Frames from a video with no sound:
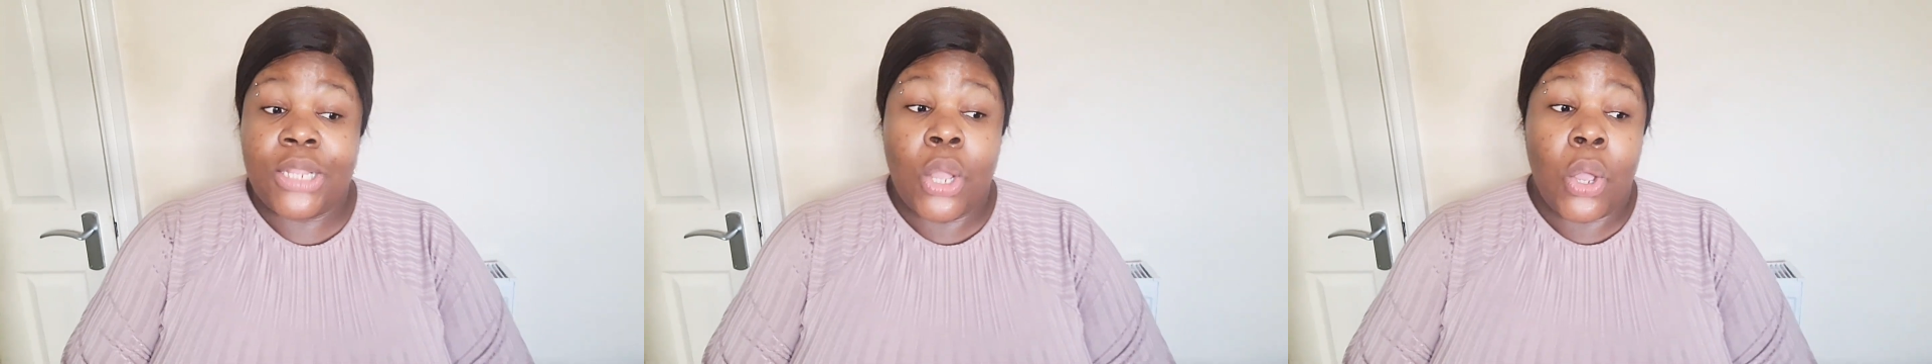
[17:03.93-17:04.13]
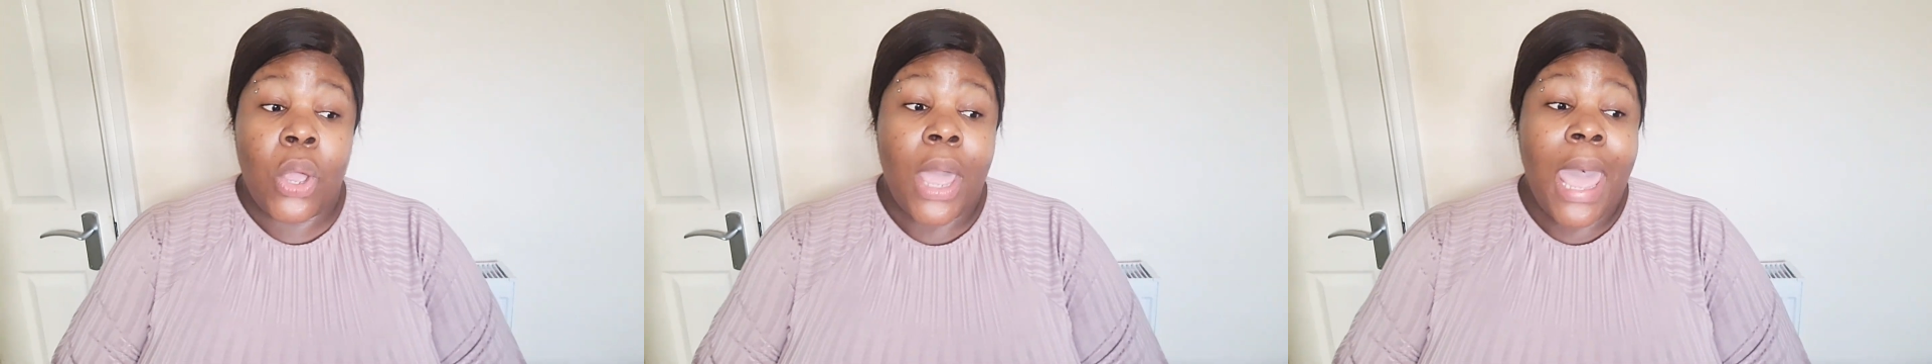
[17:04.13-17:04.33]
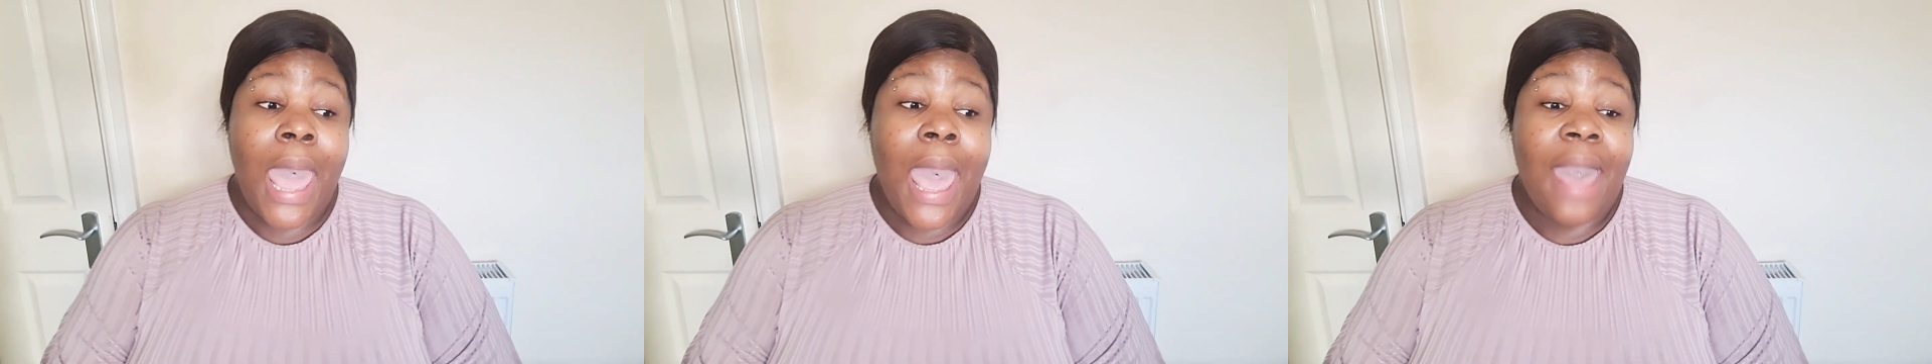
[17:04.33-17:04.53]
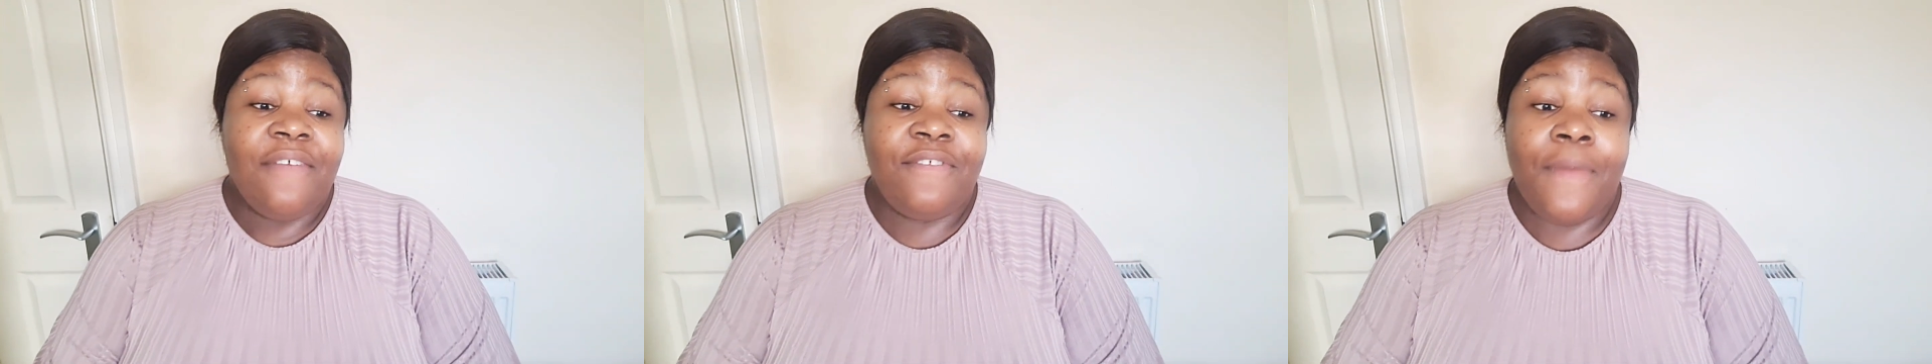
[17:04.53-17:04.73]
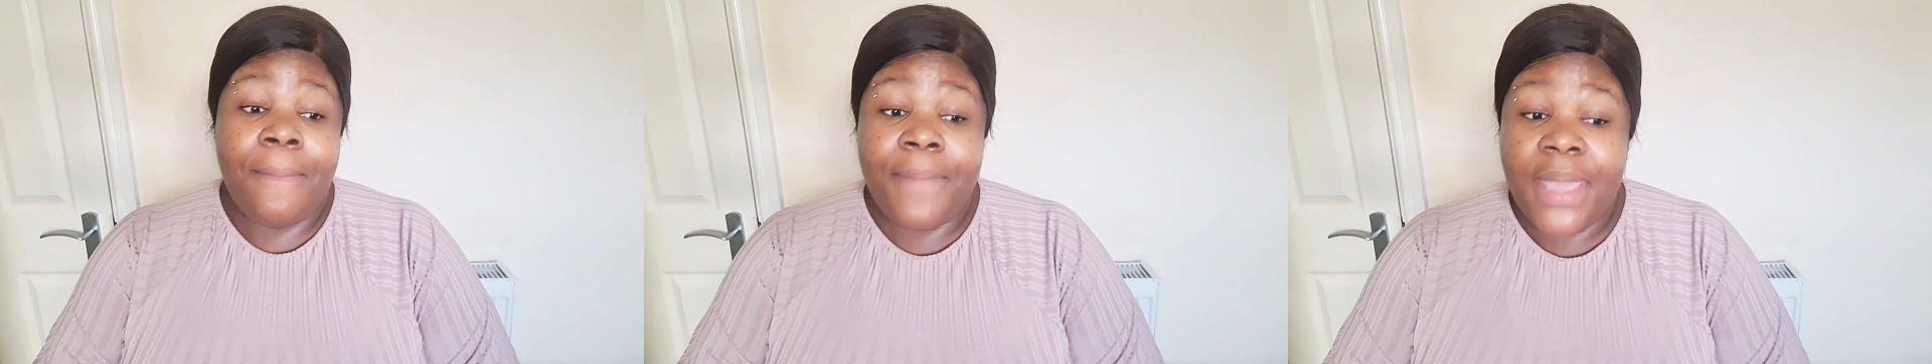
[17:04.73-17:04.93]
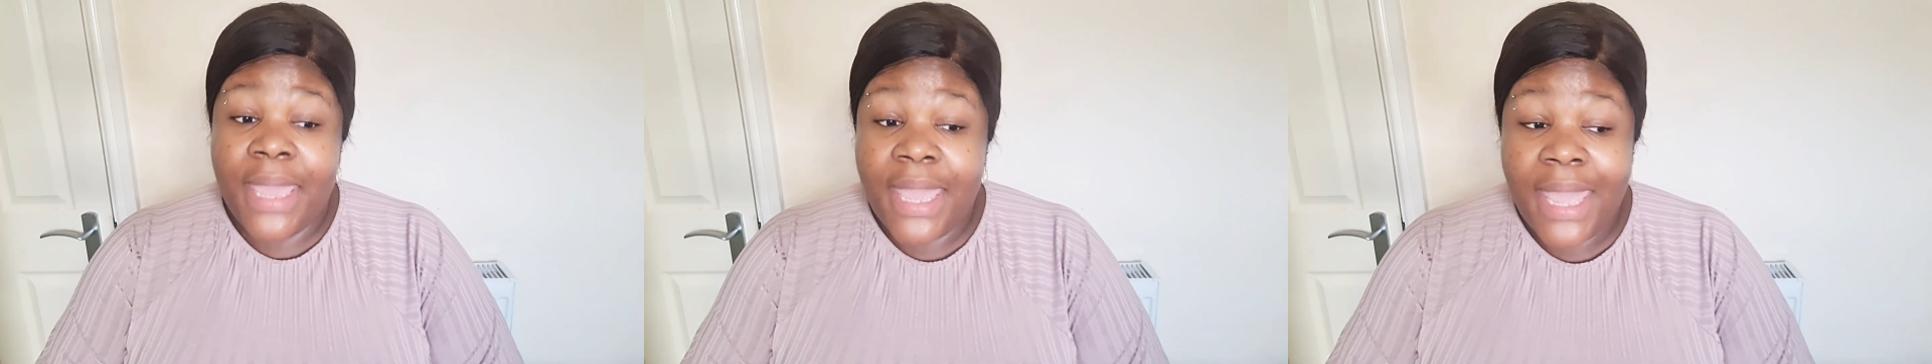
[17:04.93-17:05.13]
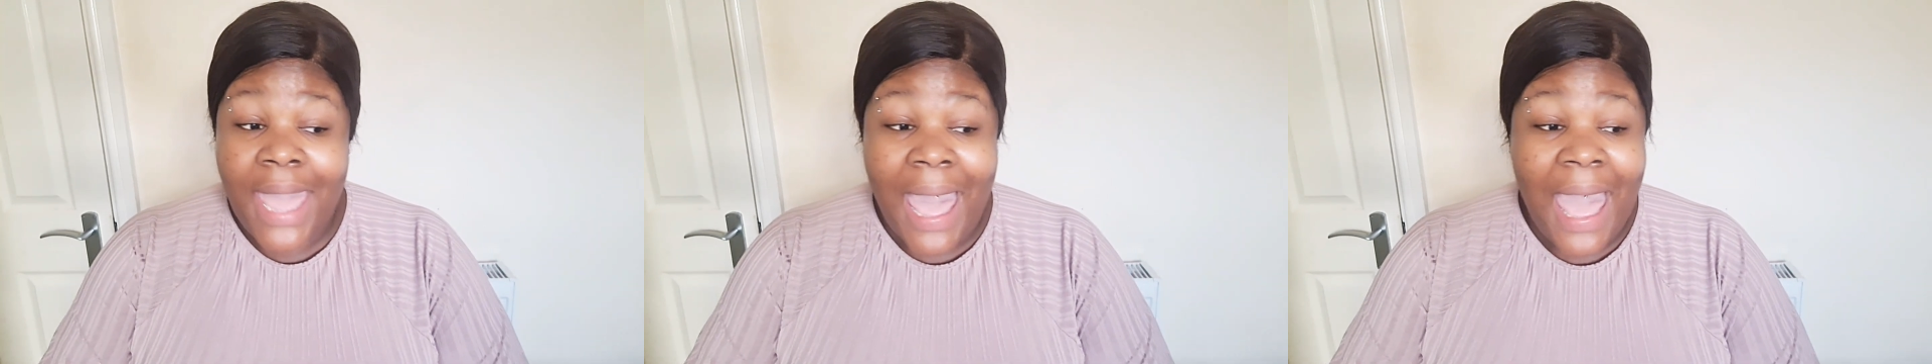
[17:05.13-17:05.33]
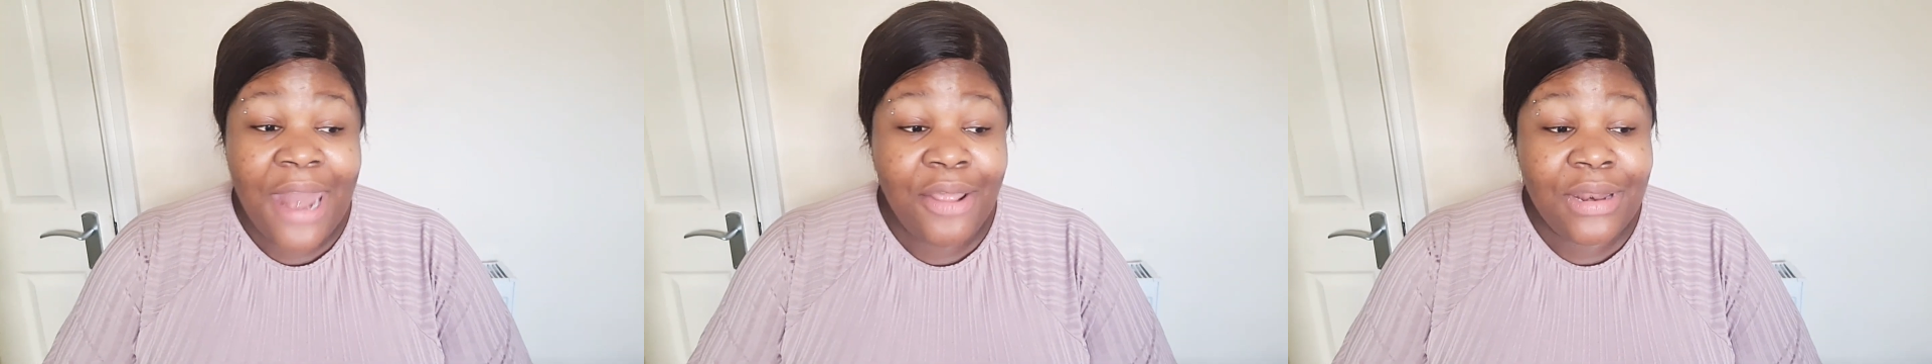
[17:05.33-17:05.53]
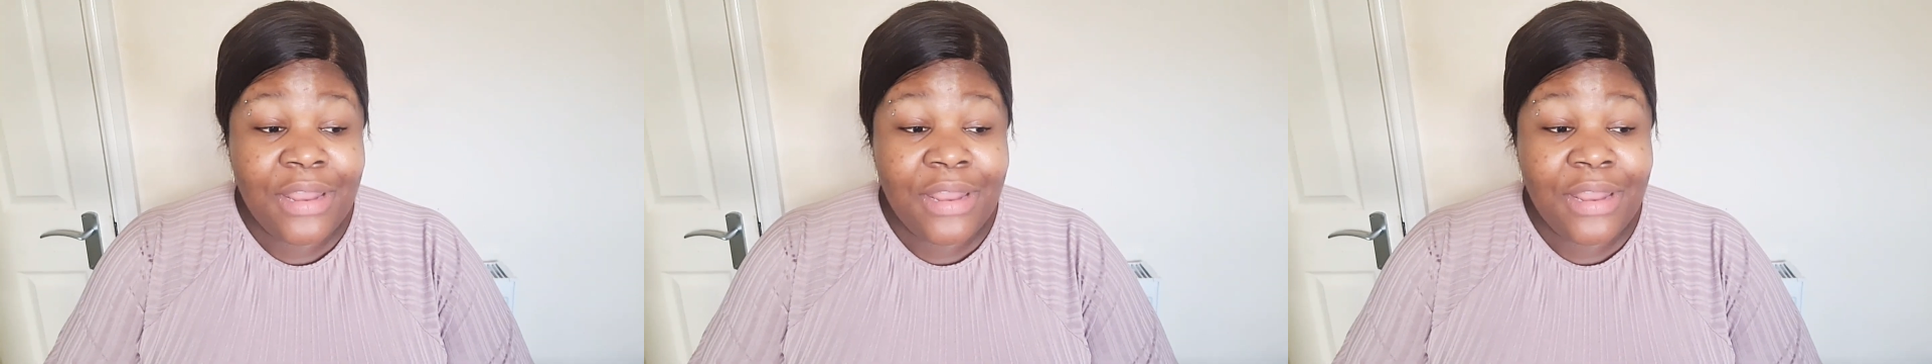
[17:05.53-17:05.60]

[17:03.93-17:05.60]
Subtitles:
So for me, I